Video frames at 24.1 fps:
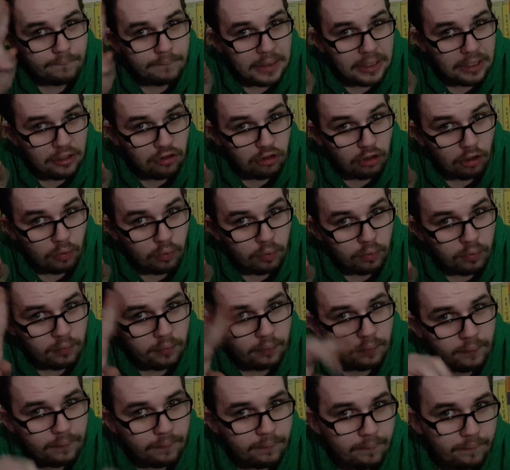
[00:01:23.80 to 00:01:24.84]
Peace, y'all.
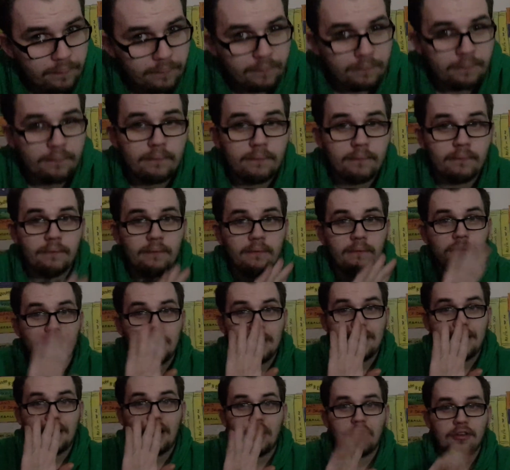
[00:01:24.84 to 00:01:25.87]

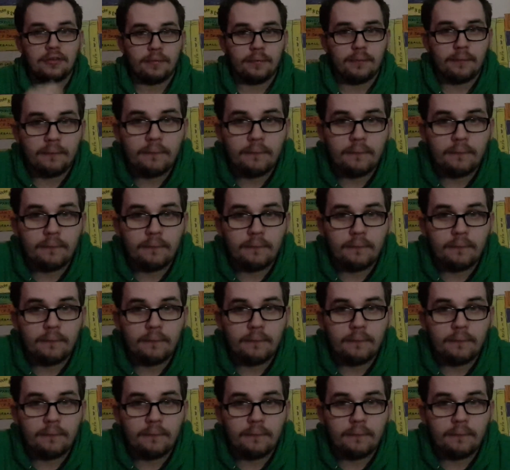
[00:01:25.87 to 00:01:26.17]
See you guys.